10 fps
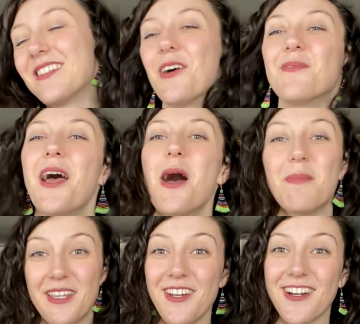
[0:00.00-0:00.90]
So,
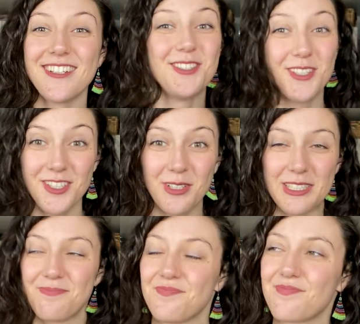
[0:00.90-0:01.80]
but here you could do it